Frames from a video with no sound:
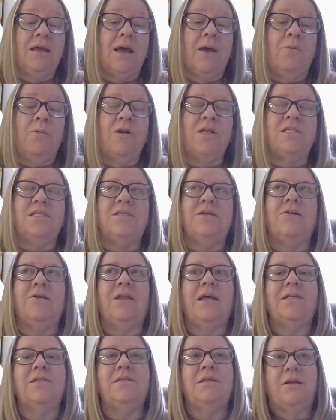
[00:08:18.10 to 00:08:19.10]
I wanted to.
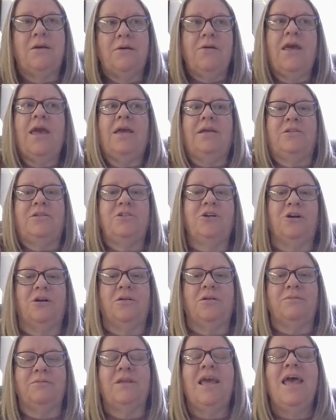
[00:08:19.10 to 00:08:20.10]
And I said, okay,
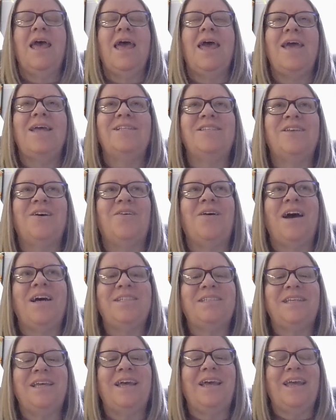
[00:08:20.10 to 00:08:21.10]
sure. And so
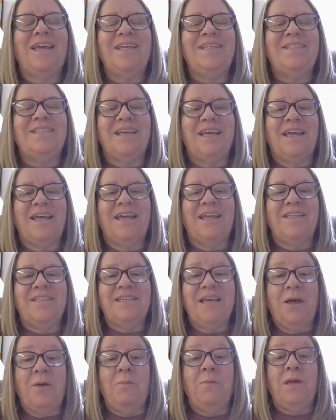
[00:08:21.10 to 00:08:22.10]
he said,
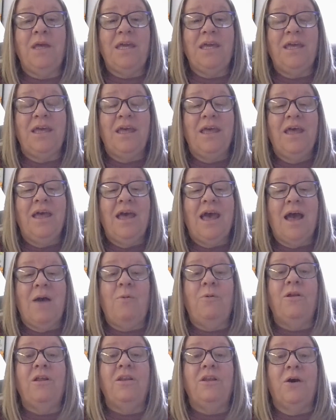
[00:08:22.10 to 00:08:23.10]
tell me, I
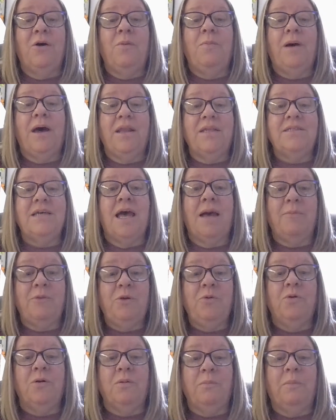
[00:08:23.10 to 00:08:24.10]
want to know about a time
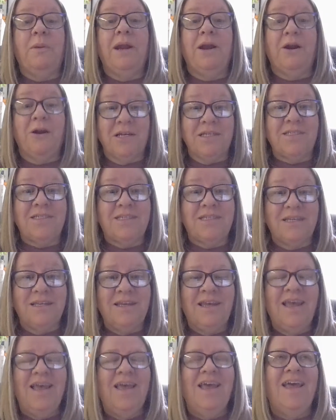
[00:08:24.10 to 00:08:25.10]
you were embarrassed.
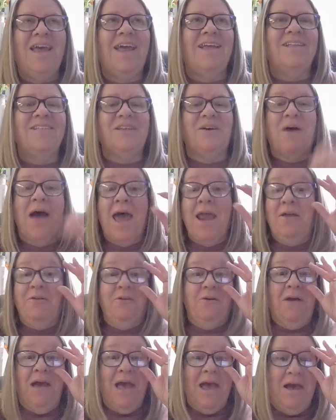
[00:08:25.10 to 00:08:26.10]
And so I don't
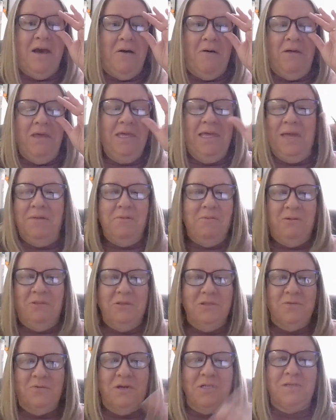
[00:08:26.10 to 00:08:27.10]
know how he came up with
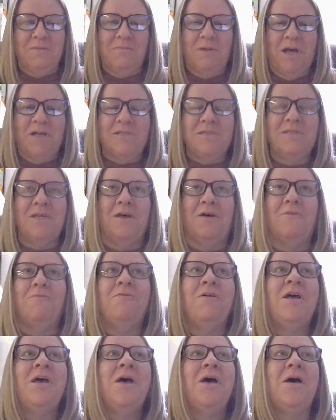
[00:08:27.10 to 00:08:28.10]
this question by himself.